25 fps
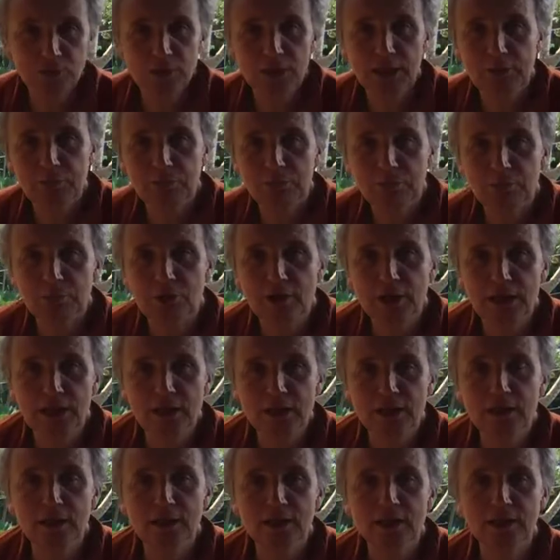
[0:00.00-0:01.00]
that
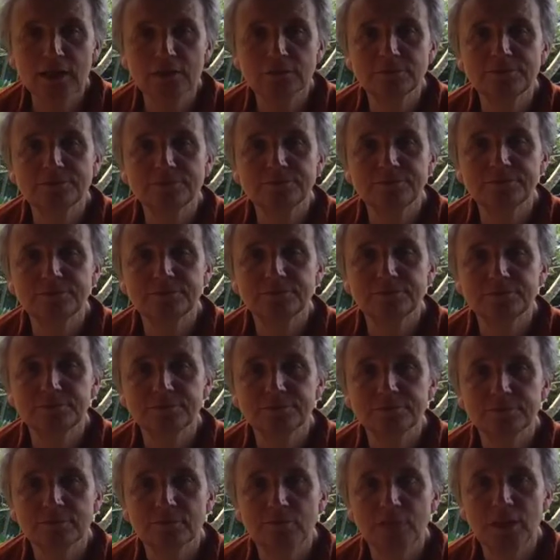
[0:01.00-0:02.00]
breaking
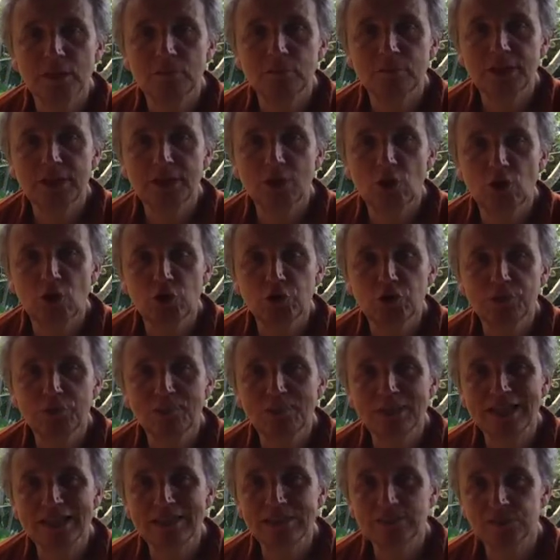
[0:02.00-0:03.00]
beyond
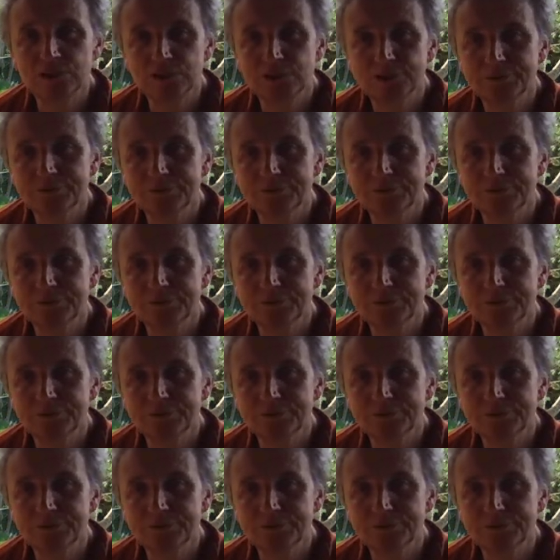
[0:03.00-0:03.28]
matter,